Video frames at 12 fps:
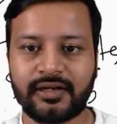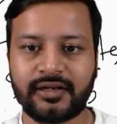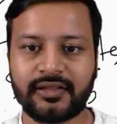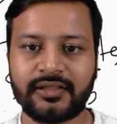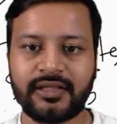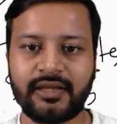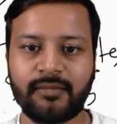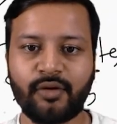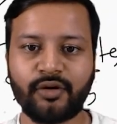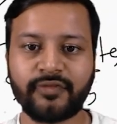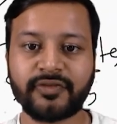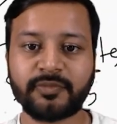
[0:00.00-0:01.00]
the
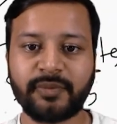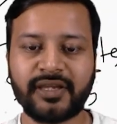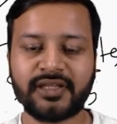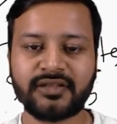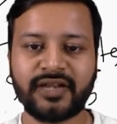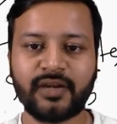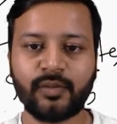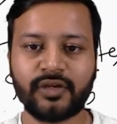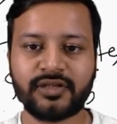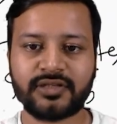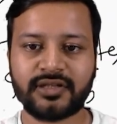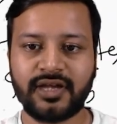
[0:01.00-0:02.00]
amount of space that
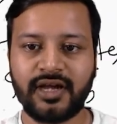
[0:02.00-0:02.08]
was